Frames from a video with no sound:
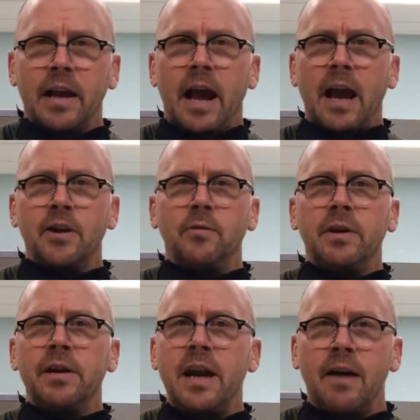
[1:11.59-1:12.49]
And you
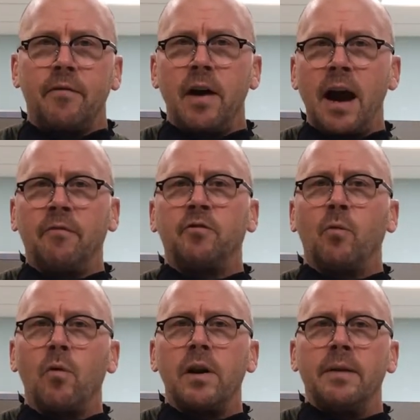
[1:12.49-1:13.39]
would never have to
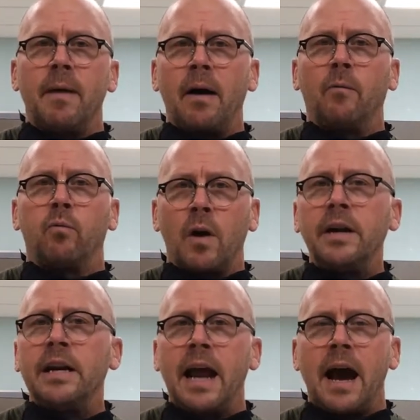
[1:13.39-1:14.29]
worry about
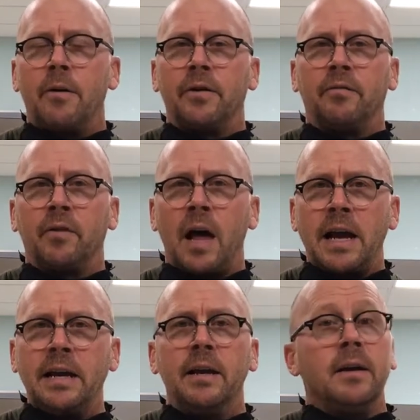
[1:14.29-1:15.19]
running out of
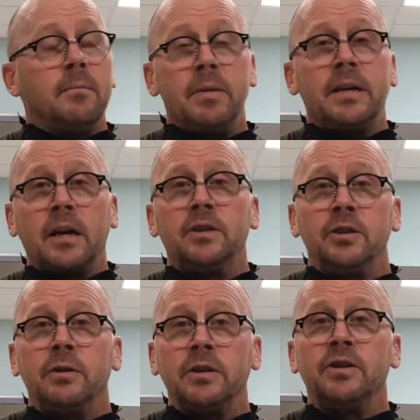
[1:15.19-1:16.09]
light because you
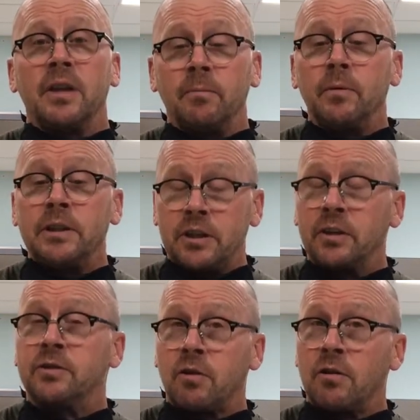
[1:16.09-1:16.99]
could simply
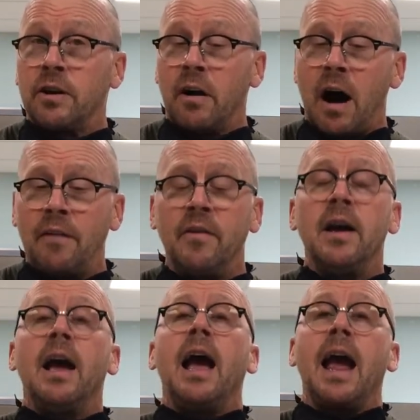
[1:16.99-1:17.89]
just turn it off
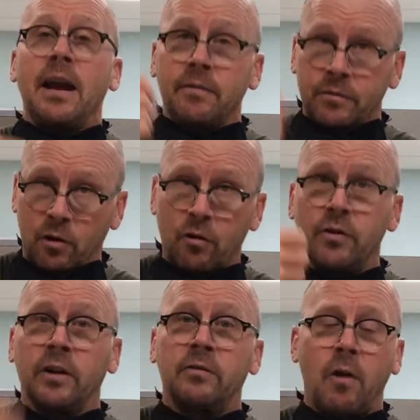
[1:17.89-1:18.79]
and turn
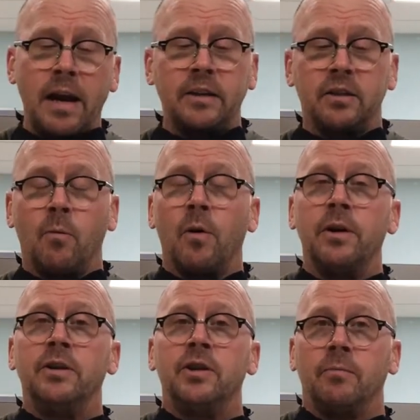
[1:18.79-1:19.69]
the crank some more
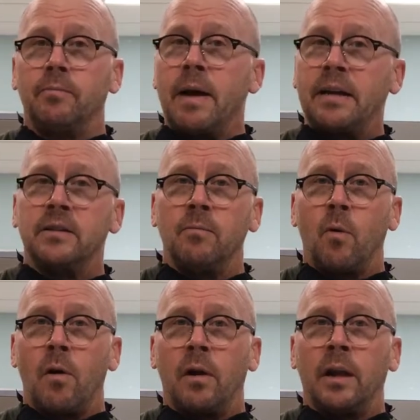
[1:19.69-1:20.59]
to make some
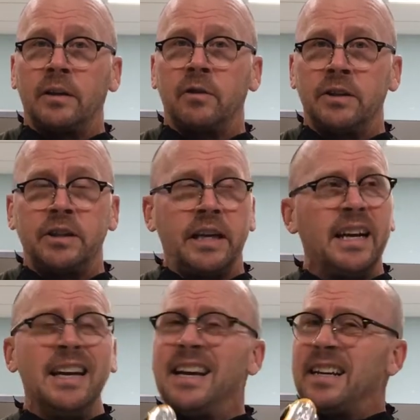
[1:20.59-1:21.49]
more electricity.
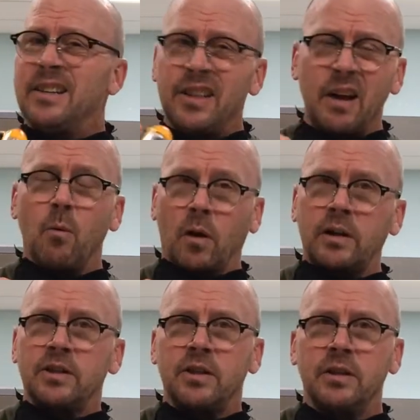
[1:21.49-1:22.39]
Do they work
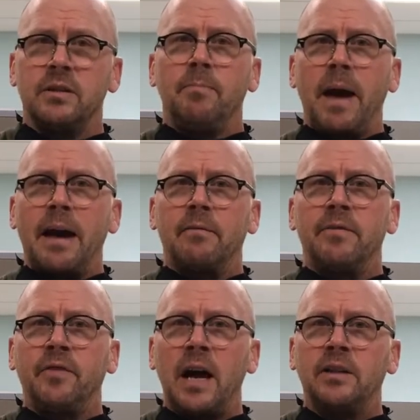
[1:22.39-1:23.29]
as good as a battery
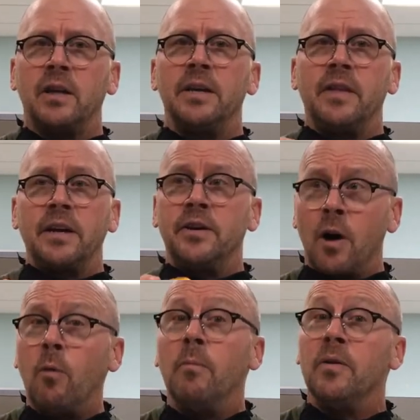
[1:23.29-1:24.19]
flashlight? They
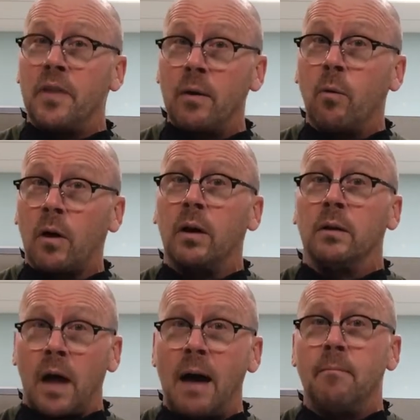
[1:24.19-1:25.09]
don't, but they work a
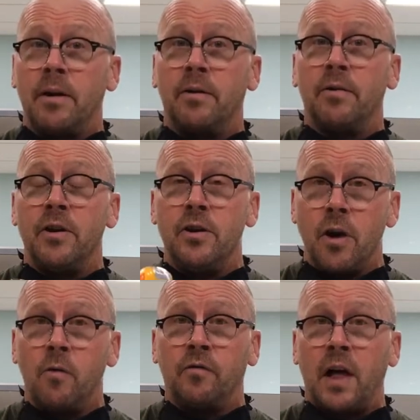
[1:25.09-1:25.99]
lot better than
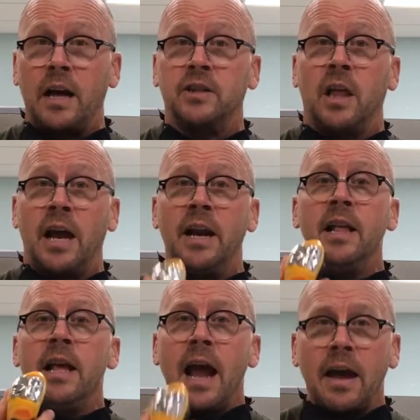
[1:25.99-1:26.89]
no flashlight,
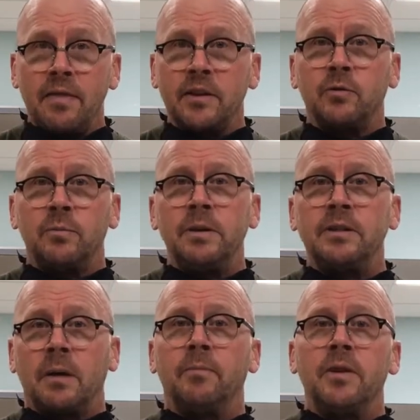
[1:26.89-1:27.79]
and this would be
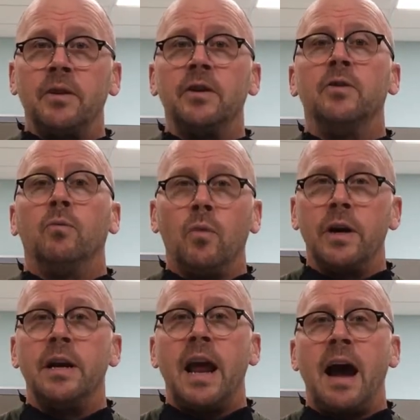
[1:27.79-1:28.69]
something that you
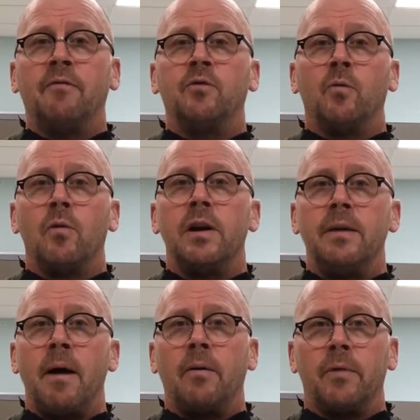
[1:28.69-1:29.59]
wouldn't have to worry
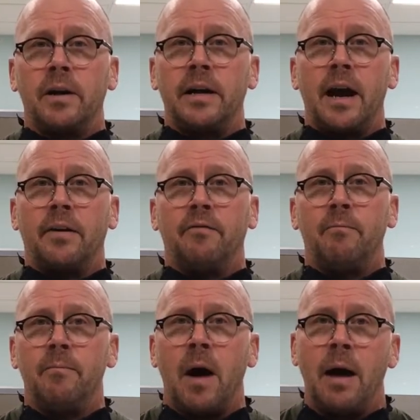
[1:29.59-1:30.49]
about running out
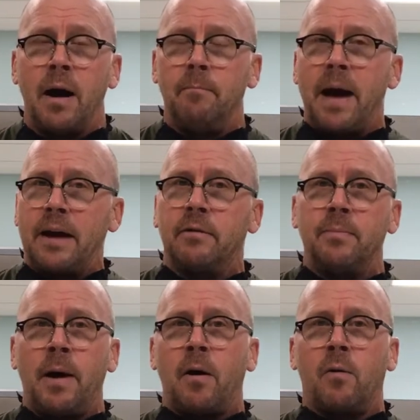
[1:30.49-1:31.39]
of battery
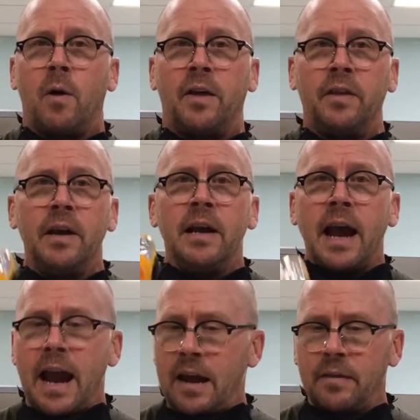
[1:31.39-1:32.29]
power with,
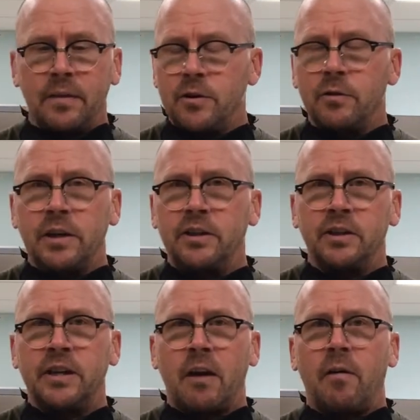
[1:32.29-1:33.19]
and you could
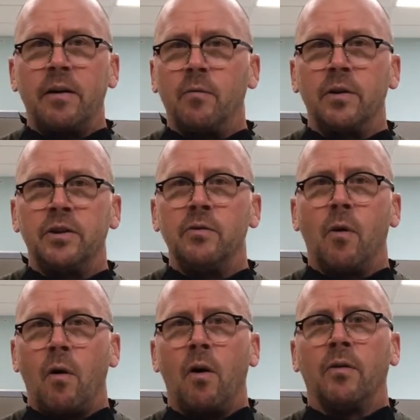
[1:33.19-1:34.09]
just carry it with you
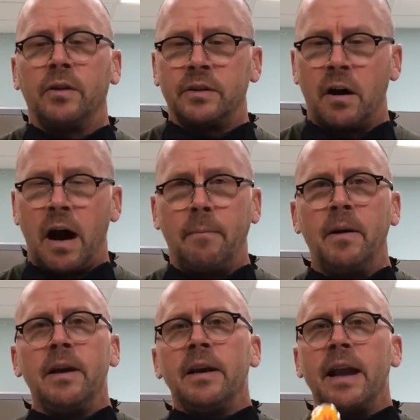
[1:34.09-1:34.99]
all the time.
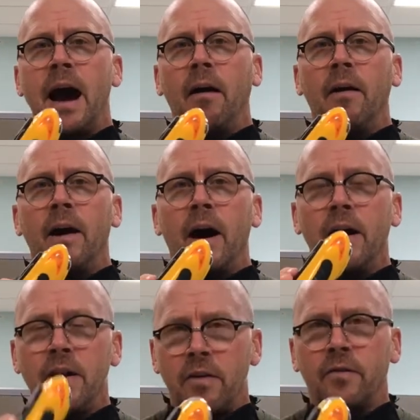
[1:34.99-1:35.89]
Now,
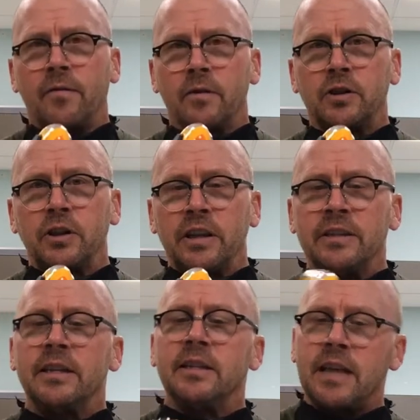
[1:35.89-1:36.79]
another version of
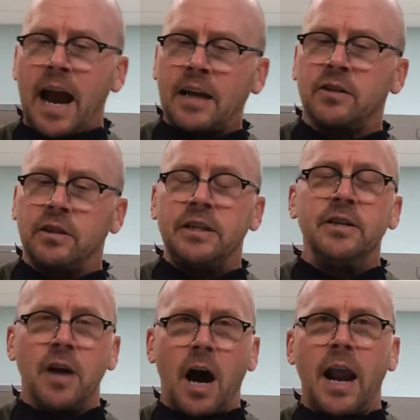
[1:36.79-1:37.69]
this is actually
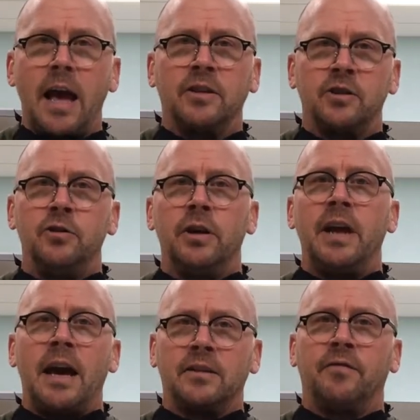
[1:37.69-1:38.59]
not as good
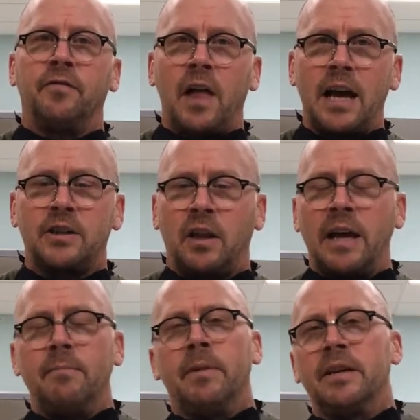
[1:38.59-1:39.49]
as a
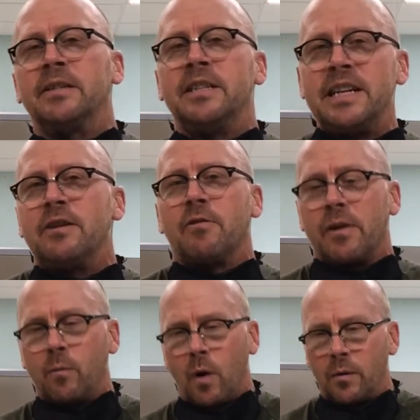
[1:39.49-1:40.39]
flashlight, but it's neater
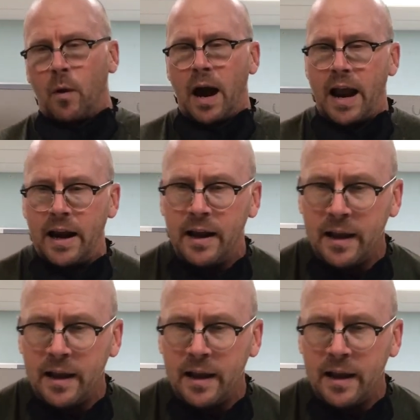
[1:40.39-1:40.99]
in one way.